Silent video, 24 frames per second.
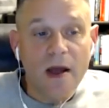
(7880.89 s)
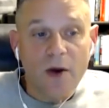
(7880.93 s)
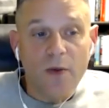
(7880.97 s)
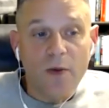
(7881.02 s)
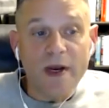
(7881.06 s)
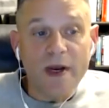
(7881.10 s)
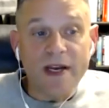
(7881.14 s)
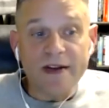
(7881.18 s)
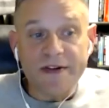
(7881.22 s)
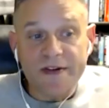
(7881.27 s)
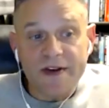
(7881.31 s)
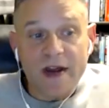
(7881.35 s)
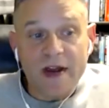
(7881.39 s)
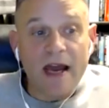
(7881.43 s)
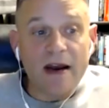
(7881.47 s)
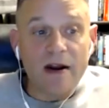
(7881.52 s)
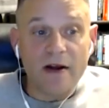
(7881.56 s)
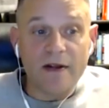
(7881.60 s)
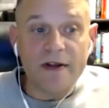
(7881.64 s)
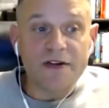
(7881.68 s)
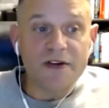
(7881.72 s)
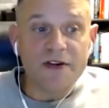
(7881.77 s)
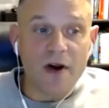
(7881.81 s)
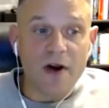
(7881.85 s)
We decide
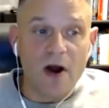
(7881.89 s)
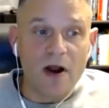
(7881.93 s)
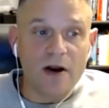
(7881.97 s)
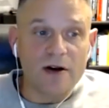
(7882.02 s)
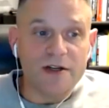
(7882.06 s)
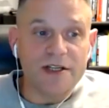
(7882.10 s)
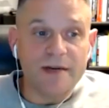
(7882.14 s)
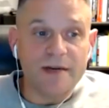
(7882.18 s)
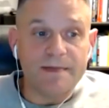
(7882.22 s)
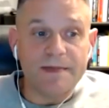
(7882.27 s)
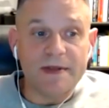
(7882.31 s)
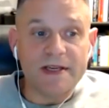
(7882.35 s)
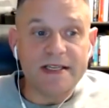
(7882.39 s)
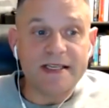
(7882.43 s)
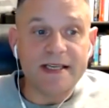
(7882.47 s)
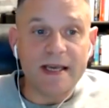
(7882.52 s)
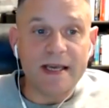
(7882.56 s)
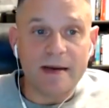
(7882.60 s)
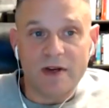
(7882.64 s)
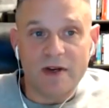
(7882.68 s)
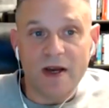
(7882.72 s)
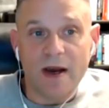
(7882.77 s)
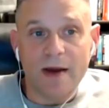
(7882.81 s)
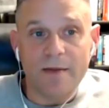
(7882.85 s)
on the scholarship the
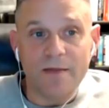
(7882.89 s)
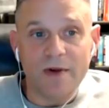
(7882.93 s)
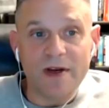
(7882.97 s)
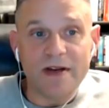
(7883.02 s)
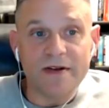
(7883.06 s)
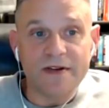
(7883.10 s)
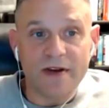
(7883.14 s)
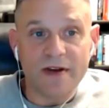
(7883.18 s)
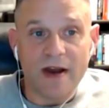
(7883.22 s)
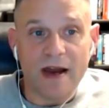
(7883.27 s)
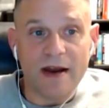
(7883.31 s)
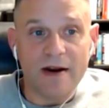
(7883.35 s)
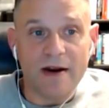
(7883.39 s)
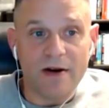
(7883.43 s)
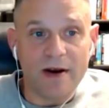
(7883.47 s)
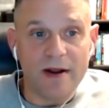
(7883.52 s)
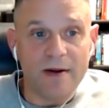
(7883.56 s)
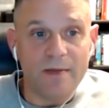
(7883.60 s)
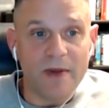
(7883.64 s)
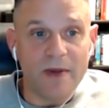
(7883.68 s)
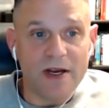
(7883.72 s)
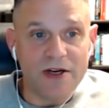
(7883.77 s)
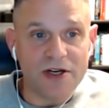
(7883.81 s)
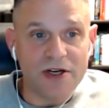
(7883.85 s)
same time we decide on
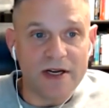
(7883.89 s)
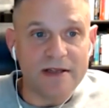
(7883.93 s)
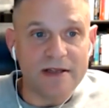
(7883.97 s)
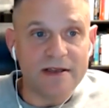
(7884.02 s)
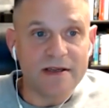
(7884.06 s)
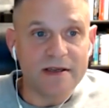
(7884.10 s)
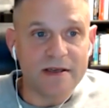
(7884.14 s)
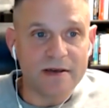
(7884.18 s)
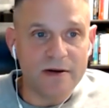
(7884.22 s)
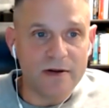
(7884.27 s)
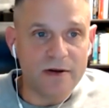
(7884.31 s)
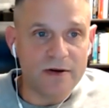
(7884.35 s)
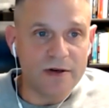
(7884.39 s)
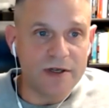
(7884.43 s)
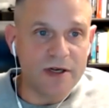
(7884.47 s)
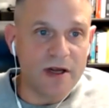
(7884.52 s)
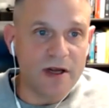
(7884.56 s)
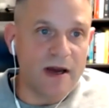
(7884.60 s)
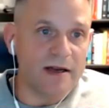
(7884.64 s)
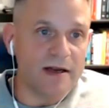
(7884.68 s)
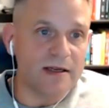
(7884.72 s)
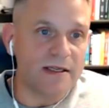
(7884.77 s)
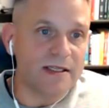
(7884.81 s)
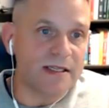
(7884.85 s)
admissions. So there's
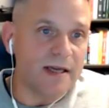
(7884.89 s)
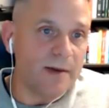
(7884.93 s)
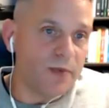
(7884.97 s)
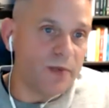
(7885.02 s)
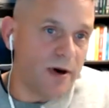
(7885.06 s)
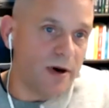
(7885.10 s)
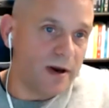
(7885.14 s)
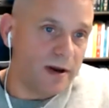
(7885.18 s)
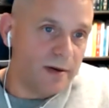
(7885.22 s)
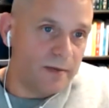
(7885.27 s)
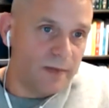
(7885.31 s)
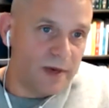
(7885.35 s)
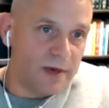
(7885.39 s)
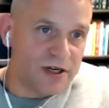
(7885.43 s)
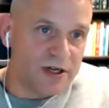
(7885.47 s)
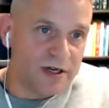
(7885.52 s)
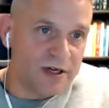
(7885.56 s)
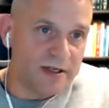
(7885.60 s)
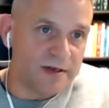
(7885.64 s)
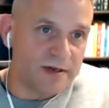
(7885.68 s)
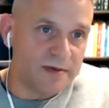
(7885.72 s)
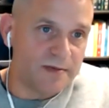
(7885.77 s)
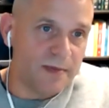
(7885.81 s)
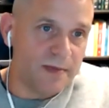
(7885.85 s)
not a separate
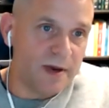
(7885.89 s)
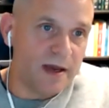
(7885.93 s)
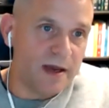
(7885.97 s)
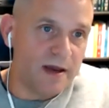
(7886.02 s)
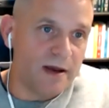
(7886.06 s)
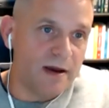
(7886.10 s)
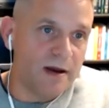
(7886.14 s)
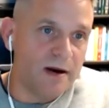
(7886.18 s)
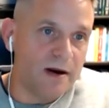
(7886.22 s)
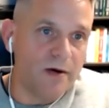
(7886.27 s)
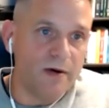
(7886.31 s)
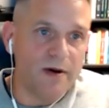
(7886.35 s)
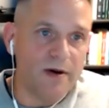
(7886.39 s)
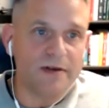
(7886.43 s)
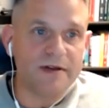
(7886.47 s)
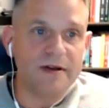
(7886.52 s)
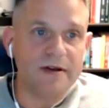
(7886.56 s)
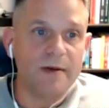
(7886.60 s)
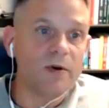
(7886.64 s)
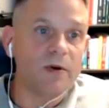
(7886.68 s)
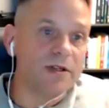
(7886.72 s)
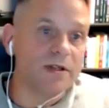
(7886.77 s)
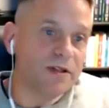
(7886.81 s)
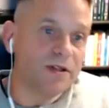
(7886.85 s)
admissions, uh, you know, a
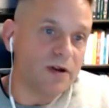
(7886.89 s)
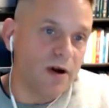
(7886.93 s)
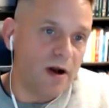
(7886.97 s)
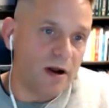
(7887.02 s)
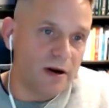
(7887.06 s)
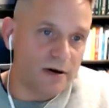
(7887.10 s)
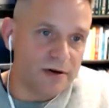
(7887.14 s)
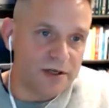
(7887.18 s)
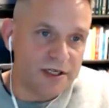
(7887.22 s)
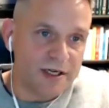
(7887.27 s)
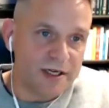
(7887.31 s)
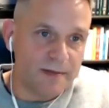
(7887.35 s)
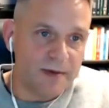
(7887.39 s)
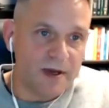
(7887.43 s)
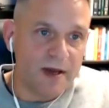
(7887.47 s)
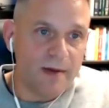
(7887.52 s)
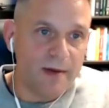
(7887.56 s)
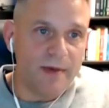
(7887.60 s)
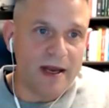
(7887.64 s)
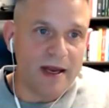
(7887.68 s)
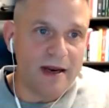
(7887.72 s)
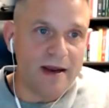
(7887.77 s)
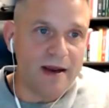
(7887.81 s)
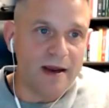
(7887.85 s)
separate scholarship
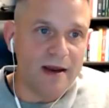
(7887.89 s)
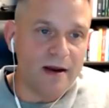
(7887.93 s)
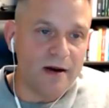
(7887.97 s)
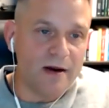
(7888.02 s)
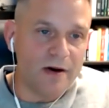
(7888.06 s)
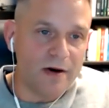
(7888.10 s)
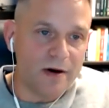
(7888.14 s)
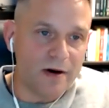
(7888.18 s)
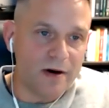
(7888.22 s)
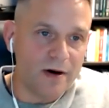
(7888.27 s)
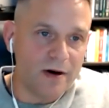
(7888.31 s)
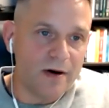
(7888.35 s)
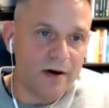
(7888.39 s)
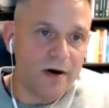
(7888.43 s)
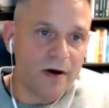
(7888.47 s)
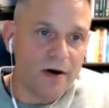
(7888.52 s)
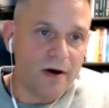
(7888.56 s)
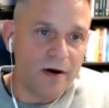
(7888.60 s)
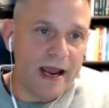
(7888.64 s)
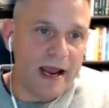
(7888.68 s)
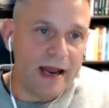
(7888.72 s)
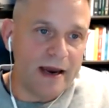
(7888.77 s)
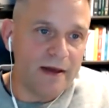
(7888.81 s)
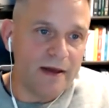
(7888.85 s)
committee or,
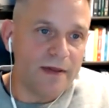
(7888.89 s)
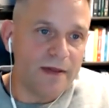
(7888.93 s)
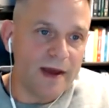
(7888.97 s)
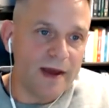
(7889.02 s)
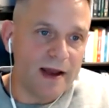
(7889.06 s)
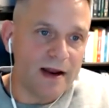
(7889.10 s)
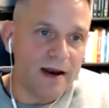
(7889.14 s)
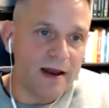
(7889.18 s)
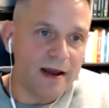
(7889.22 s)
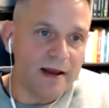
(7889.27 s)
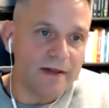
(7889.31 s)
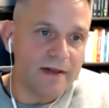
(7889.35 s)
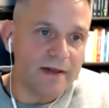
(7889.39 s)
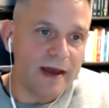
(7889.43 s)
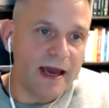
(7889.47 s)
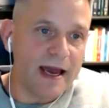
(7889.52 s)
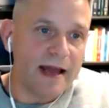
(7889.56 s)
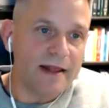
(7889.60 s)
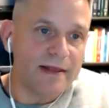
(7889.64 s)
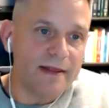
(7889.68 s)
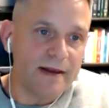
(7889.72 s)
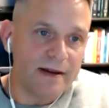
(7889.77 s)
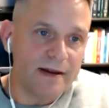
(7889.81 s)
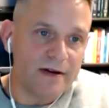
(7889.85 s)
or anything like
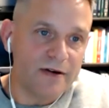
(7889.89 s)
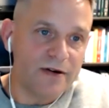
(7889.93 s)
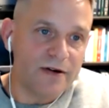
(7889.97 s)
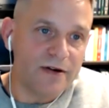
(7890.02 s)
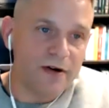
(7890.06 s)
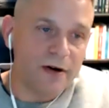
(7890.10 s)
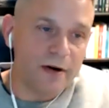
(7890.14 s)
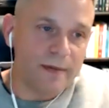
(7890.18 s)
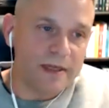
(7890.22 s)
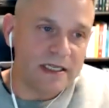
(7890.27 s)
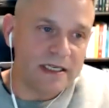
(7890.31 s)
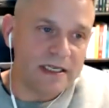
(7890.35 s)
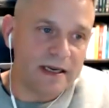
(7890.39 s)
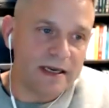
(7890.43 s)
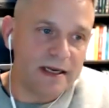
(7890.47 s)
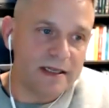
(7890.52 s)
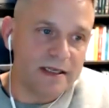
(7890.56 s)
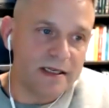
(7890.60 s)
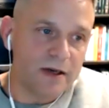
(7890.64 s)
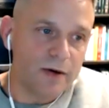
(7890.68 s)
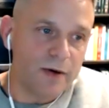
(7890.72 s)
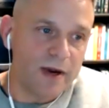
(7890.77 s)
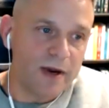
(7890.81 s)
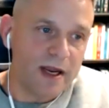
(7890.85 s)
that that determines
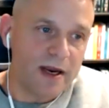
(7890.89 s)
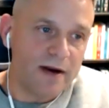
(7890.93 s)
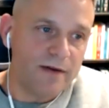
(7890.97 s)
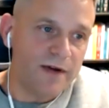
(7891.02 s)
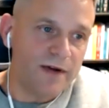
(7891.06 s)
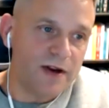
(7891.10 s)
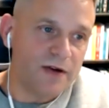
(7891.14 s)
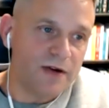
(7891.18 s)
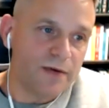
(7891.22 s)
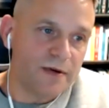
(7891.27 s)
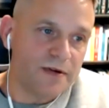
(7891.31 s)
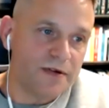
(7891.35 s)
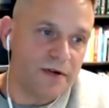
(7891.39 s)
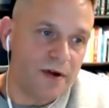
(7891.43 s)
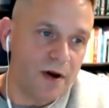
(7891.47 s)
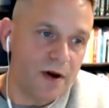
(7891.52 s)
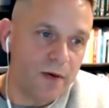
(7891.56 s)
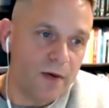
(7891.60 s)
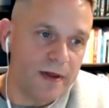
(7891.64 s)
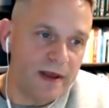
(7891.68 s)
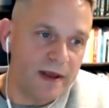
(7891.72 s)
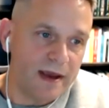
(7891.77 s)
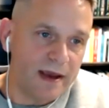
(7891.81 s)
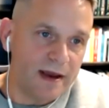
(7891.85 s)
it. So individuals know
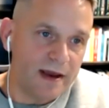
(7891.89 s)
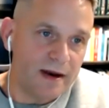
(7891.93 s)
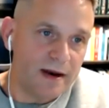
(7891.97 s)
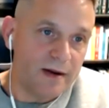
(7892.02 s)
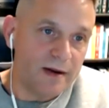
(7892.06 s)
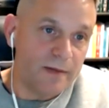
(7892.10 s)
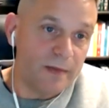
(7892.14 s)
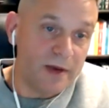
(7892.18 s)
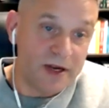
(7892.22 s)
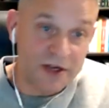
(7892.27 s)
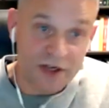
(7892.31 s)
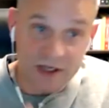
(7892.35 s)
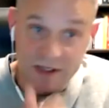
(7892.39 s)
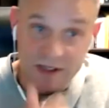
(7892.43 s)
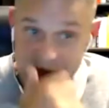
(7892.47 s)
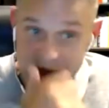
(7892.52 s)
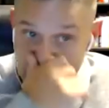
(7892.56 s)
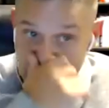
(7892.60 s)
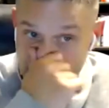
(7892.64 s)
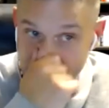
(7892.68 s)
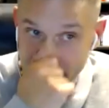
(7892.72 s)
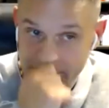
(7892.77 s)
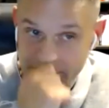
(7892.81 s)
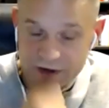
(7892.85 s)
when they get an admissions
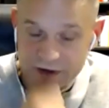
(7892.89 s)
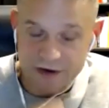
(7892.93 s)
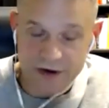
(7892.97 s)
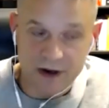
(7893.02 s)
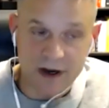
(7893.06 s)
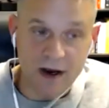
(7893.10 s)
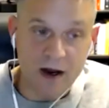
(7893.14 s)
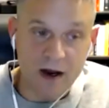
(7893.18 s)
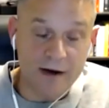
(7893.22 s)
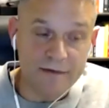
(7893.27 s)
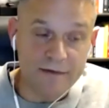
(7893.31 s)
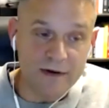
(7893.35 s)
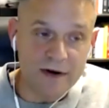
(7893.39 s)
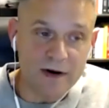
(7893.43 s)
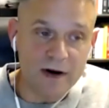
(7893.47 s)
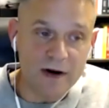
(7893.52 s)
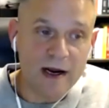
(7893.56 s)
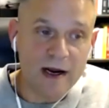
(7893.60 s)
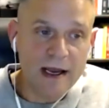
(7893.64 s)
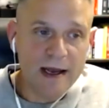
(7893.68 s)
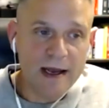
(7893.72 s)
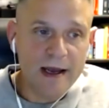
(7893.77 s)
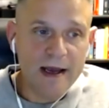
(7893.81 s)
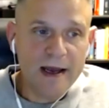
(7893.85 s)
offer, offer
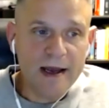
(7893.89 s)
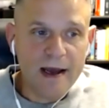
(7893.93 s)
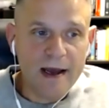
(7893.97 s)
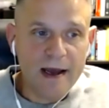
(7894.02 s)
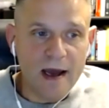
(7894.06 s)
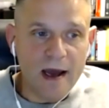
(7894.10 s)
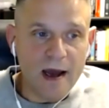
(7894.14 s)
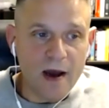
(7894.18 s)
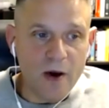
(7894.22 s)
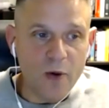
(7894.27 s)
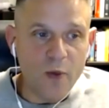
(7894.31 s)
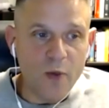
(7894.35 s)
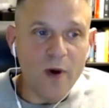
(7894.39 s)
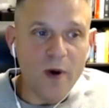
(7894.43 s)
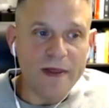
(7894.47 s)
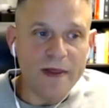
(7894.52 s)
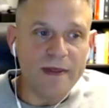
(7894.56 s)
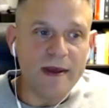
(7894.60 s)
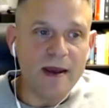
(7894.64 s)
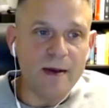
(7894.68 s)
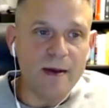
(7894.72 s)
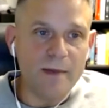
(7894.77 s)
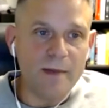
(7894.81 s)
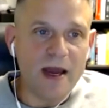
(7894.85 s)
uh, what
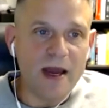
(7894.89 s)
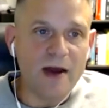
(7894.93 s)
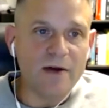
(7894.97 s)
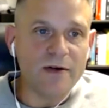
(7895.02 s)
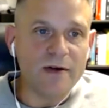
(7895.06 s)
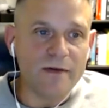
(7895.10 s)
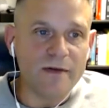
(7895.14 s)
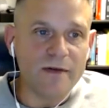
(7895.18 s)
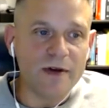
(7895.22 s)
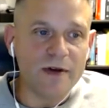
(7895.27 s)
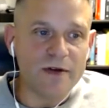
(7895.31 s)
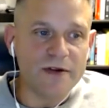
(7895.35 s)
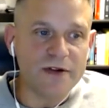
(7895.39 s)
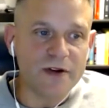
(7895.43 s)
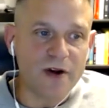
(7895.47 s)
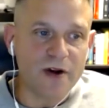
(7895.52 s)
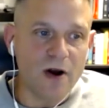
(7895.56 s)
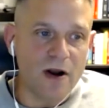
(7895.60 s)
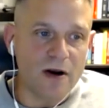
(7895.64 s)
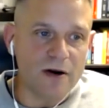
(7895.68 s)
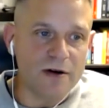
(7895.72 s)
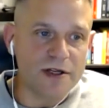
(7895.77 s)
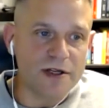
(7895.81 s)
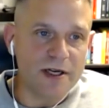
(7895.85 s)
the amount of their
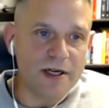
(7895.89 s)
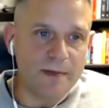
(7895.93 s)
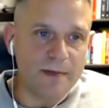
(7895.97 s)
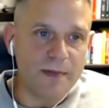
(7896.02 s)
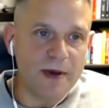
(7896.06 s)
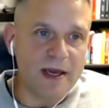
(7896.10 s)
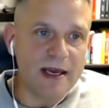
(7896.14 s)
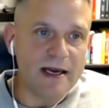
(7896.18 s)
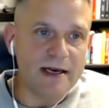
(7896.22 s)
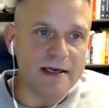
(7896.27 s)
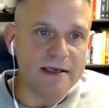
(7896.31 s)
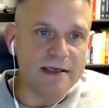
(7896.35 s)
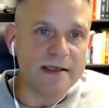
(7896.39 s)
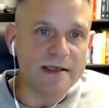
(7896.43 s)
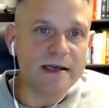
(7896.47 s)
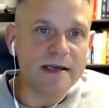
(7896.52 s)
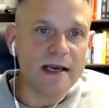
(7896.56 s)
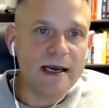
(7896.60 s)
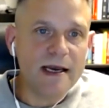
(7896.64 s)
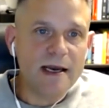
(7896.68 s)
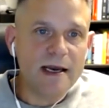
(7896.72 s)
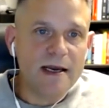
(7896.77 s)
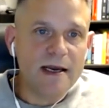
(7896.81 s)
scholarship is.